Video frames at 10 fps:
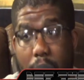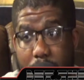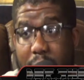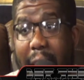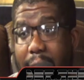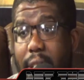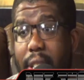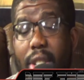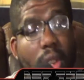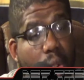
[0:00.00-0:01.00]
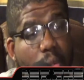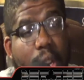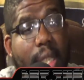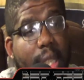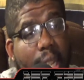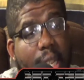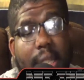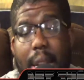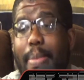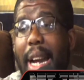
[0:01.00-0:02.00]
that. You don't want to see
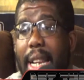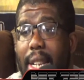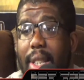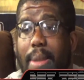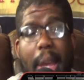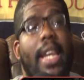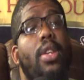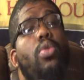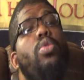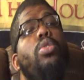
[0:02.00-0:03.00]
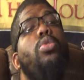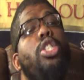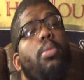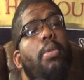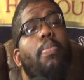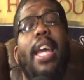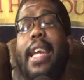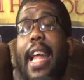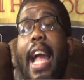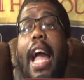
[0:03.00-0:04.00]
somebody else making who you should be
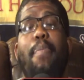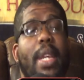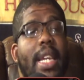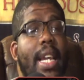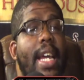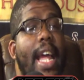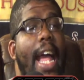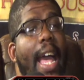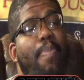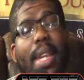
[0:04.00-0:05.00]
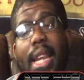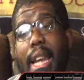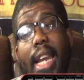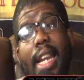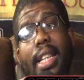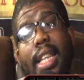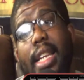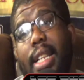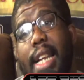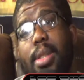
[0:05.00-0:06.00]
making happy. And I
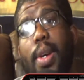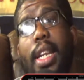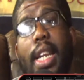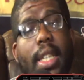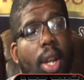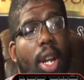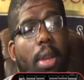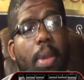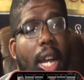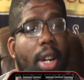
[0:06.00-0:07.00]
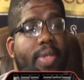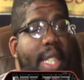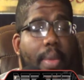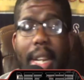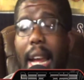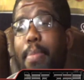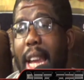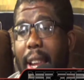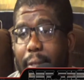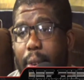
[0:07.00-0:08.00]
think that's what it is. Cardi B and Offset were not
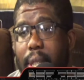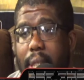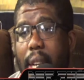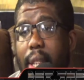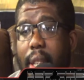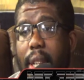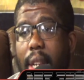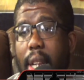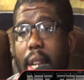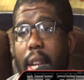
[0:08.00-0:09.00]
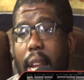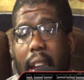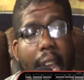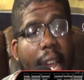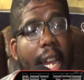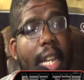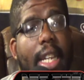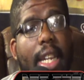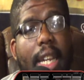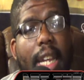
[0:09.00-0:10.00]
made for each other. And
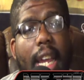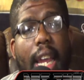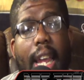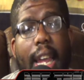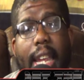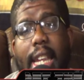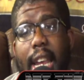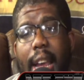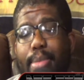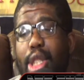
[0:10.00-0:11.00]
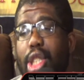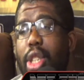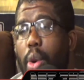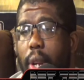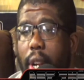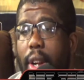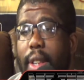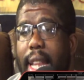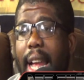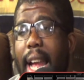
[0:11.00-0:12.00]
he kept showing her
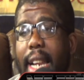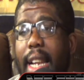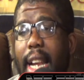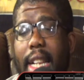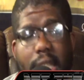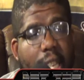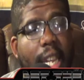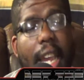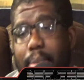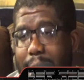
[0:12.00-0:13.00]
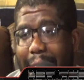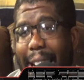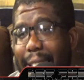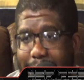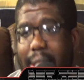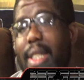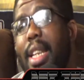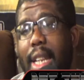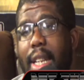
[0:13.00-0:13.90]
that, and she kept not listening.